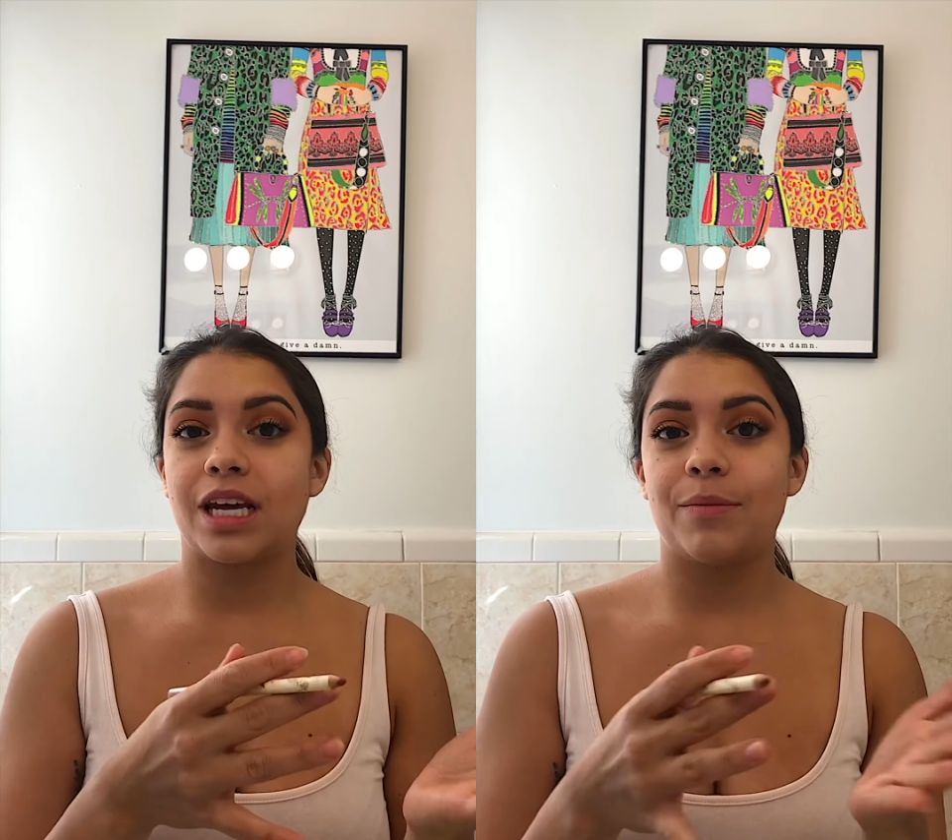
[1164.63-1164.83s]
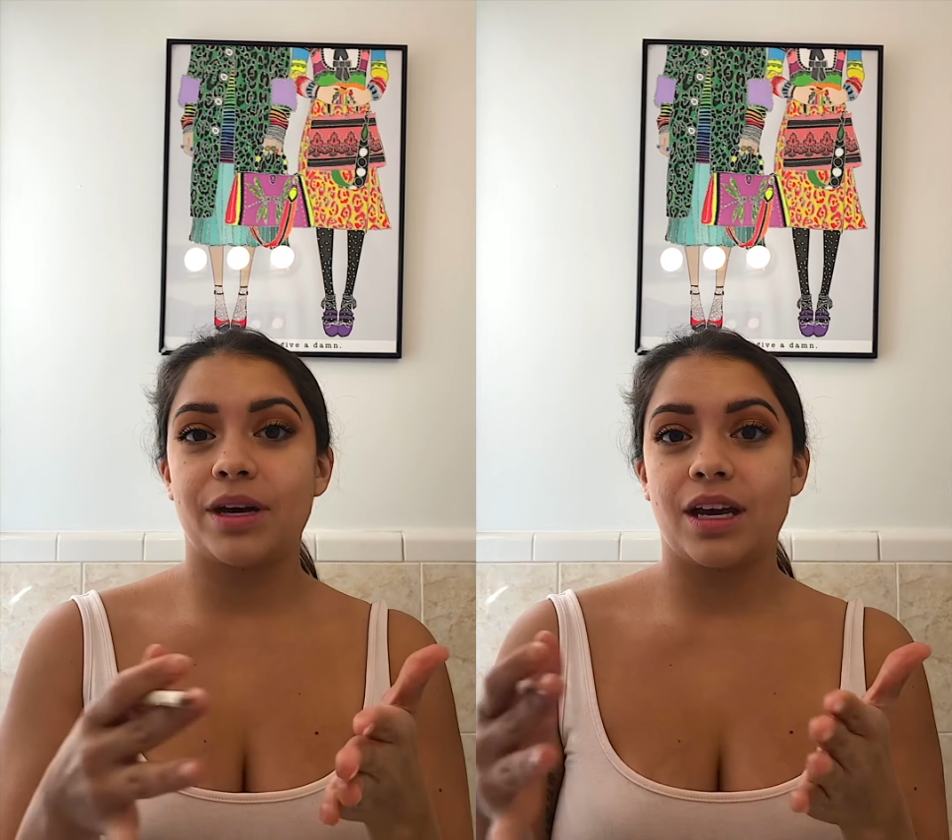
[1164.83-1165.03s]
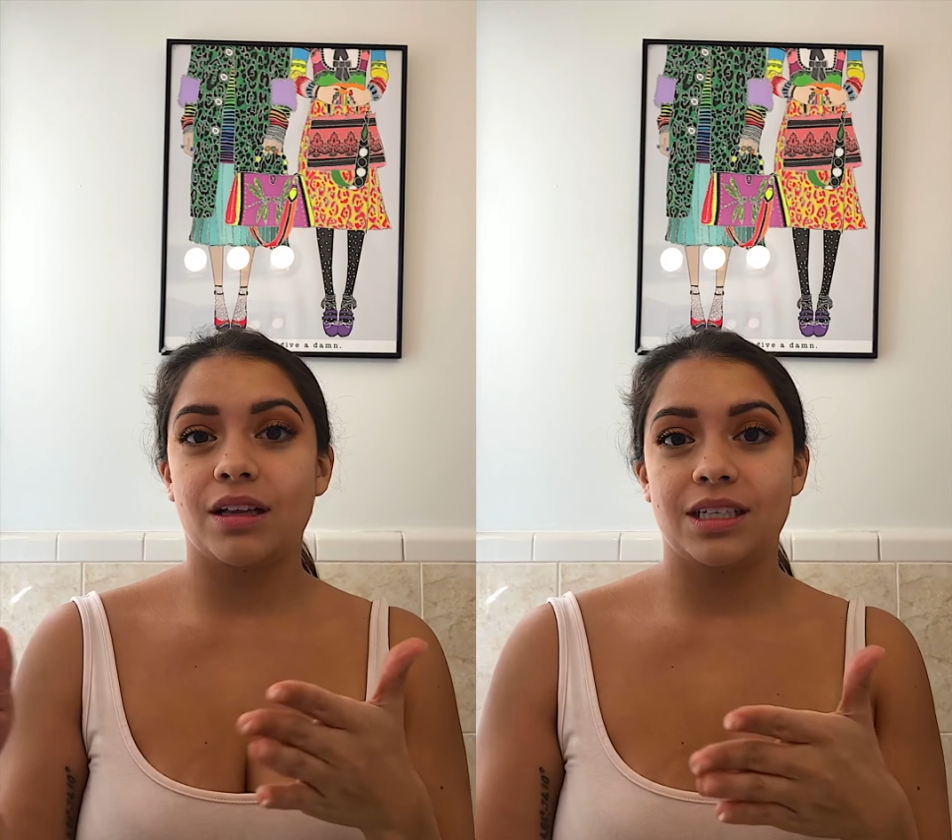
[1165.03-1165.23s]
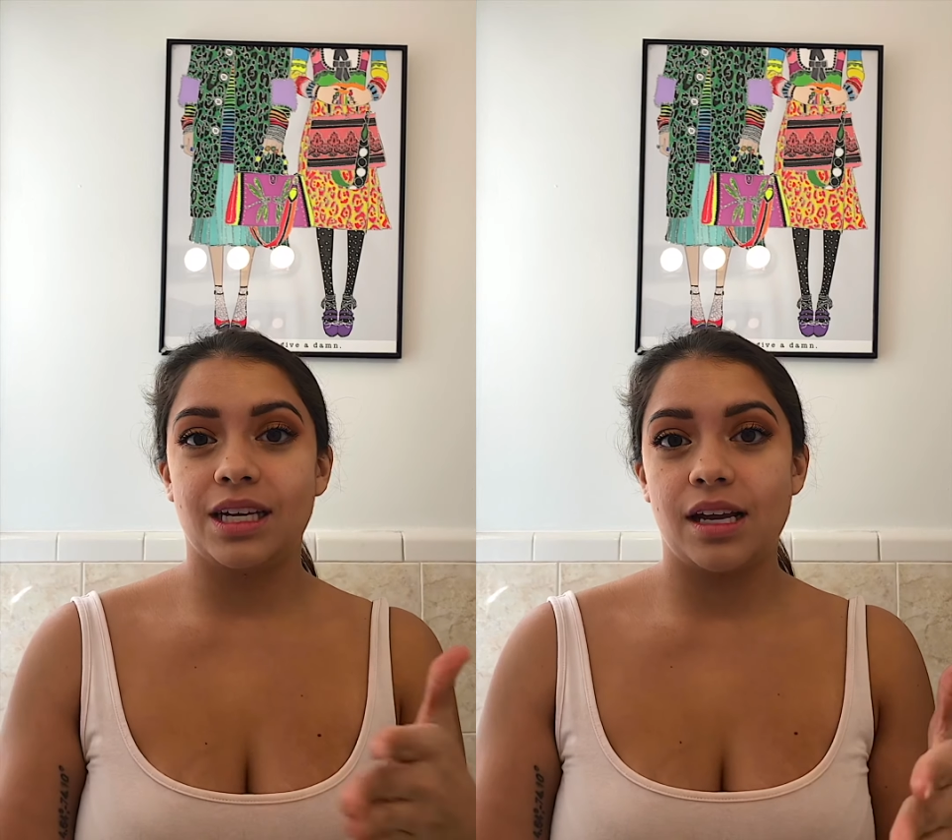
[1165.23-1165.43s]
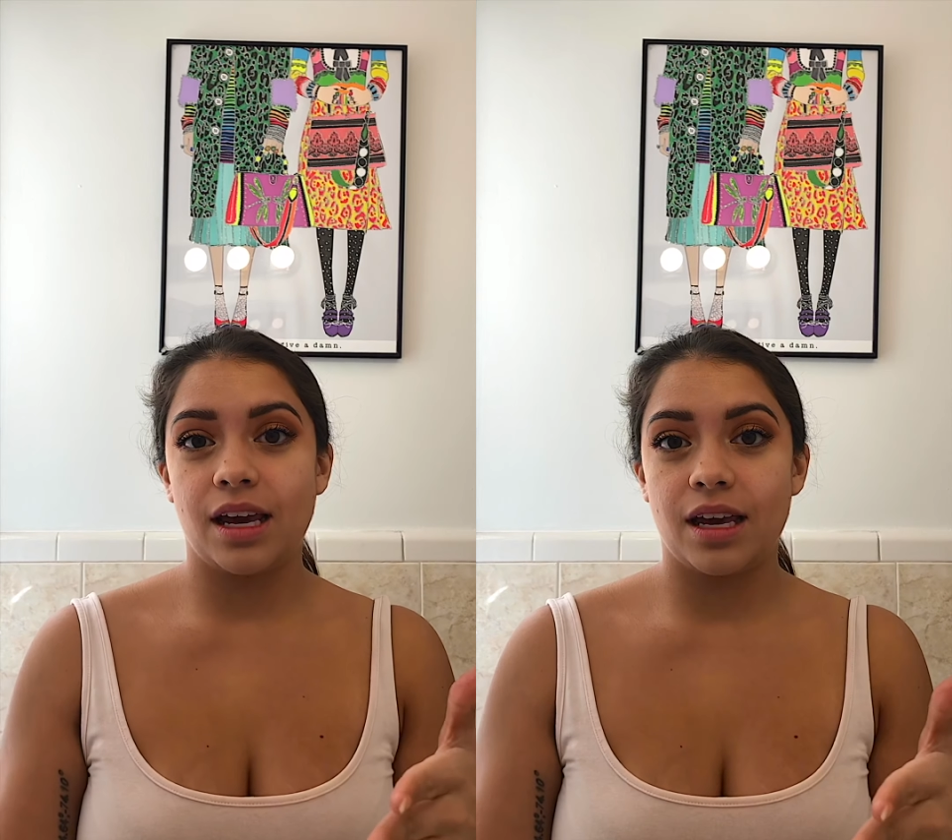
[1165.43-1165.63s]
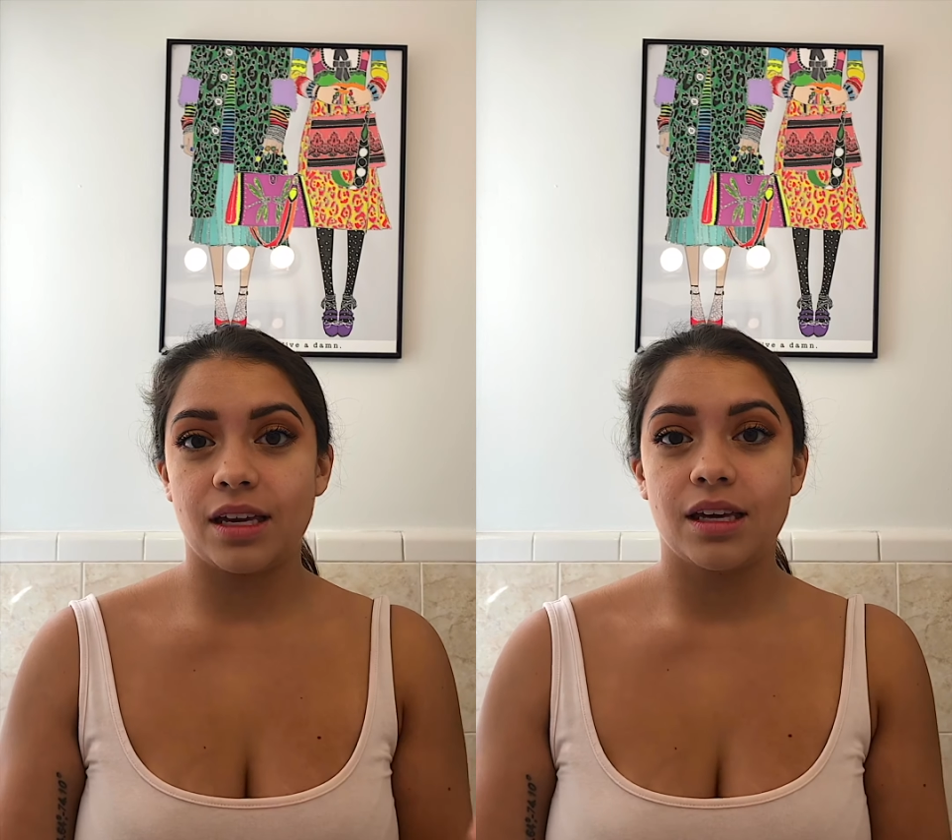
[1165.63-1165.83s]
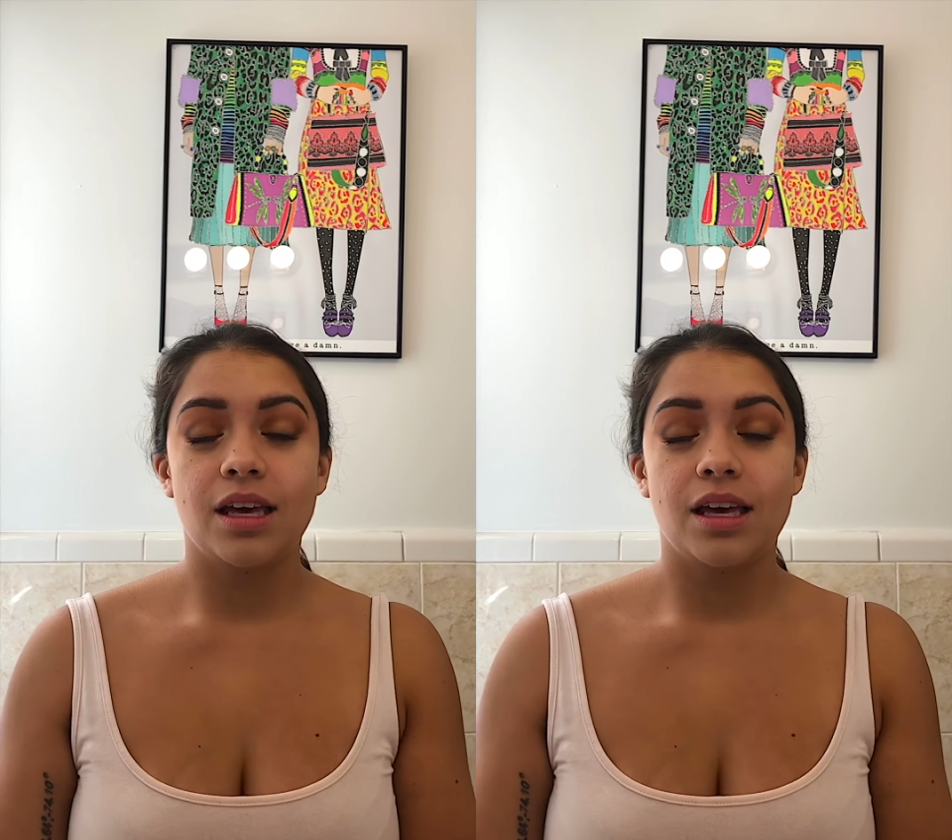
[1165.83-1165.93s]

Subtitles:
M-I-L-E-N-A,